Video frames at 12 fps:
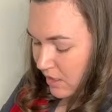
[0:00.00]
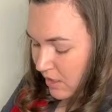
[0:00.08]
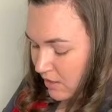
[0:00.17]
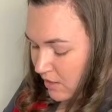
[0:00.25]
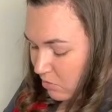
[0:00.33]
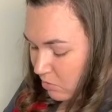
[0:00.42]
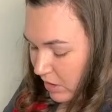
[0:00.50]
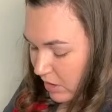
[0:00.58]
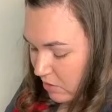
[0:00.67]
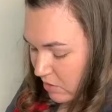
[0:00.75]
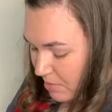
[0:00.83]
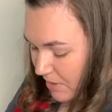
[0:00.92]
And then we're
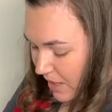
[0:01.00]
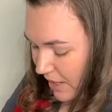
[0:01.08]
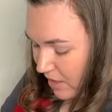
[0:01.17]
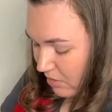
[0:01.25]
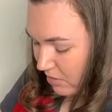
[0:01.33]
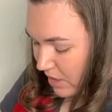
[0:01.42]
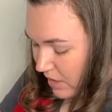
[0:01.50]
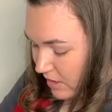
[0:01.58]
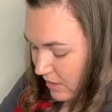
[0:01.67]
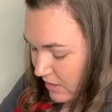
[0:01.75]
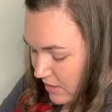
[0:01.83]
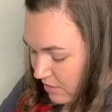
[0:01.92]
going to apply it right
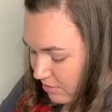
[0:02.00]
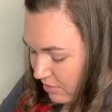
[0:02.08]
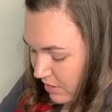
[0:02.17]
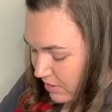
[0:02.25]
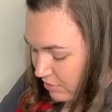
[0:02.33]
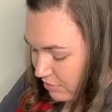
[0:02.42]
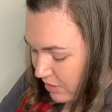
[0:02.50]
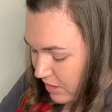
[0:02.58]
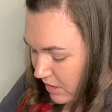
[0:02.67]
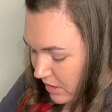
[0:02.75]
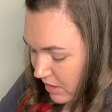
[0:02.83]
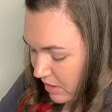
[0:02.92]
onto the front of the
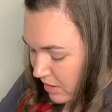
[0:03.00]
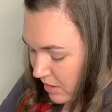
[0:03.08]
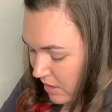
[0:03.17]
foot here.